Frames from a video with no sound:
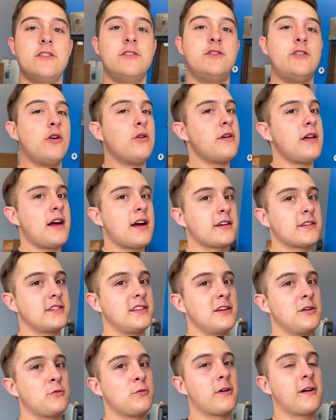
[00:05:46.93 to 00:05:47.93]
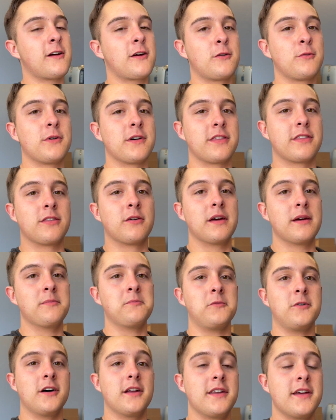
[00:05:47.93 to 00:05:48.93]
don't actually work with the
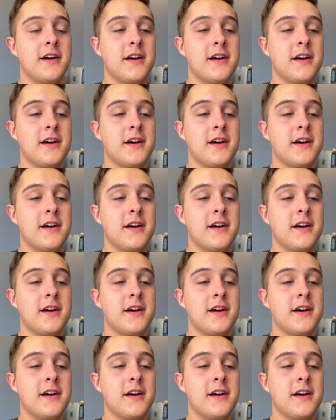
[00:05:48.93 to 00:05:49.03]
M1.